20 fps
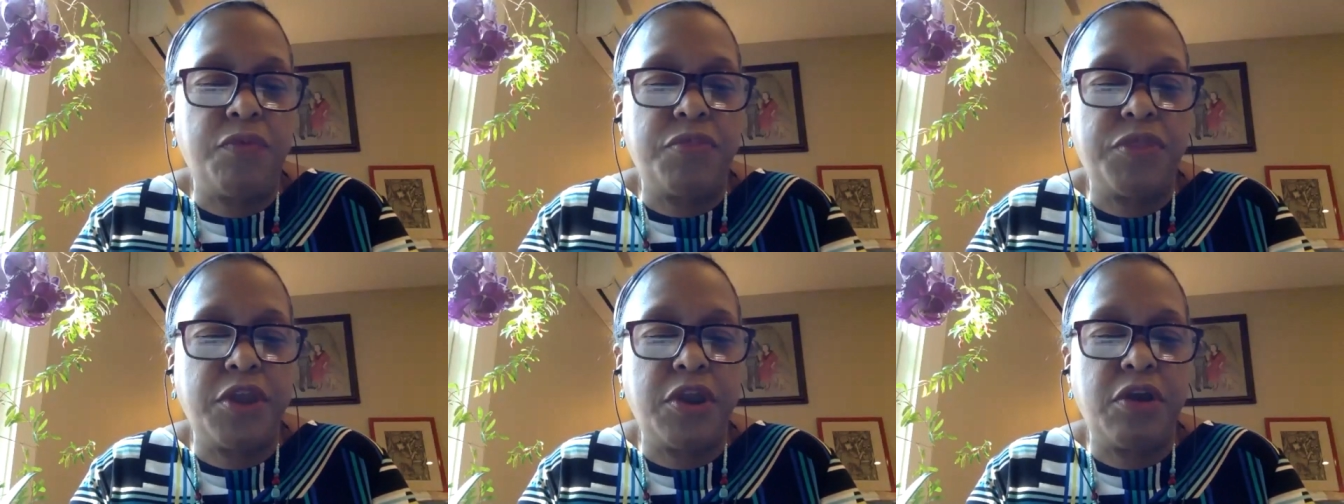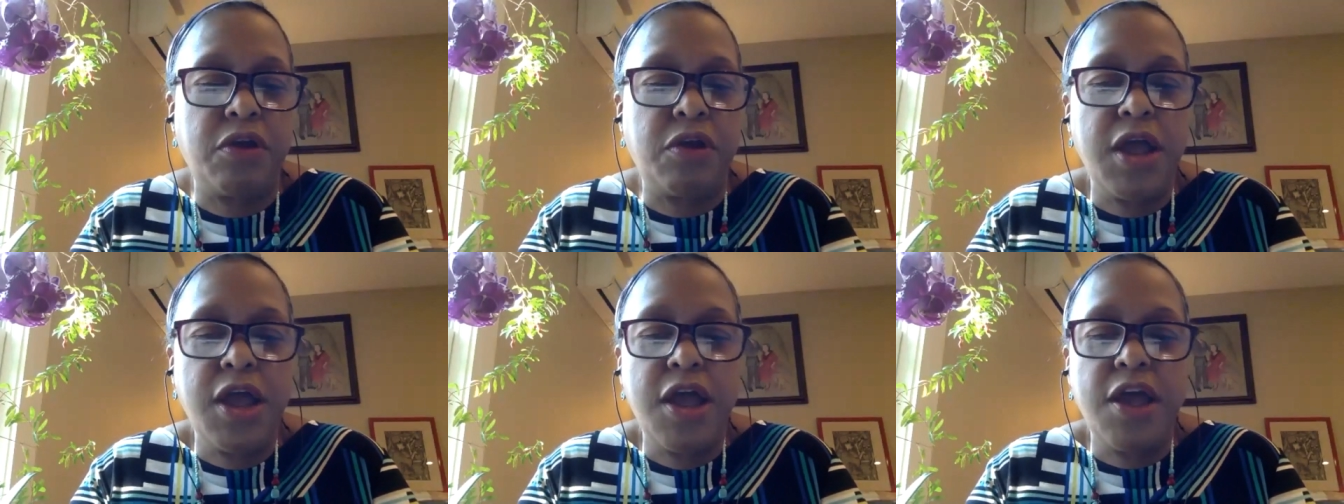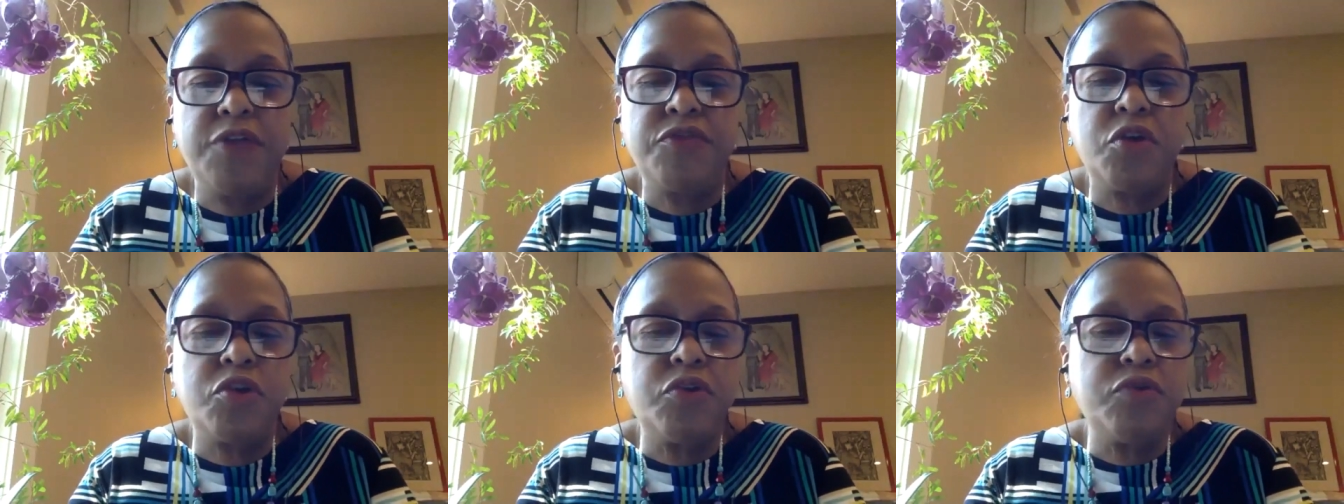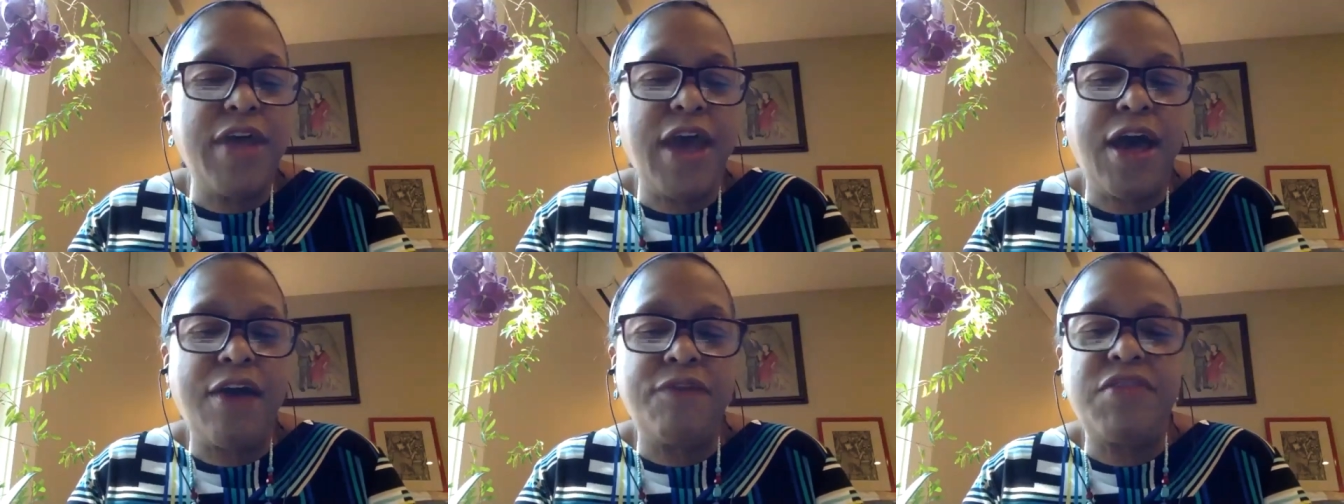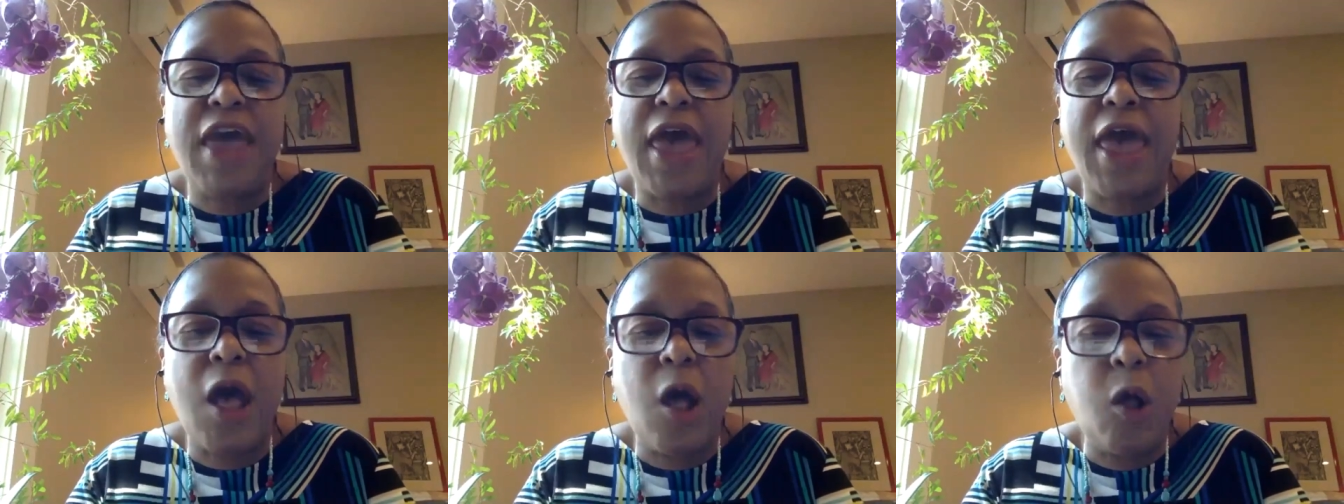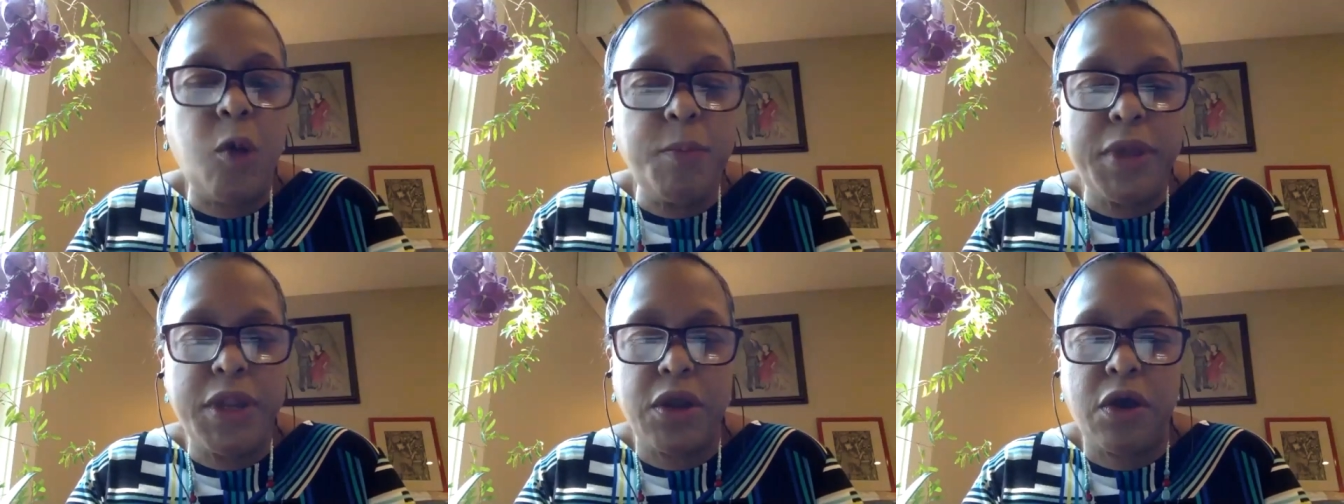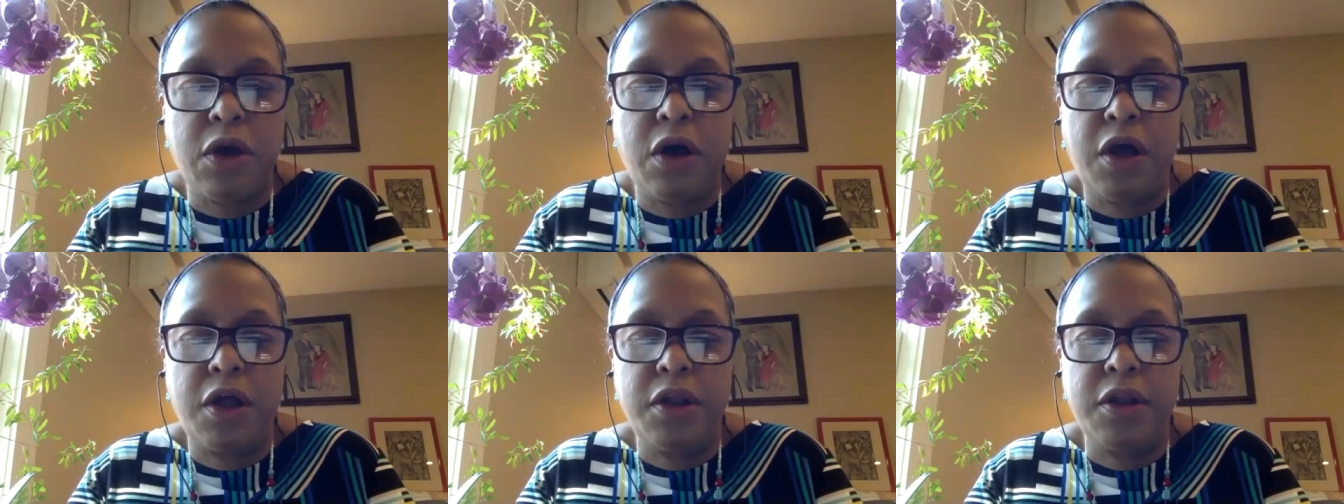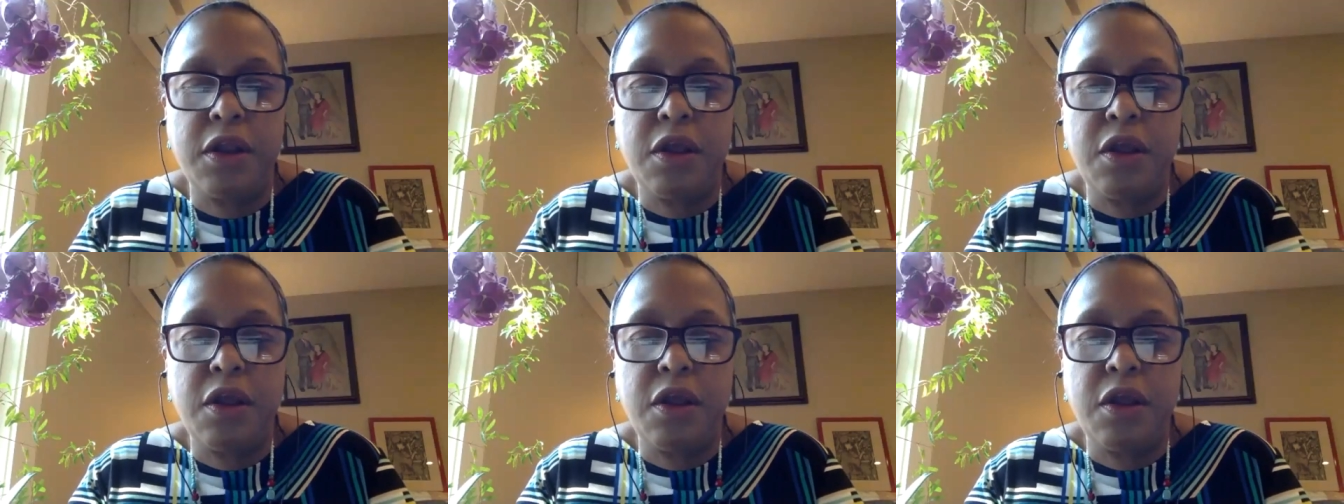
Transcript: there. They don't even have the helmet on.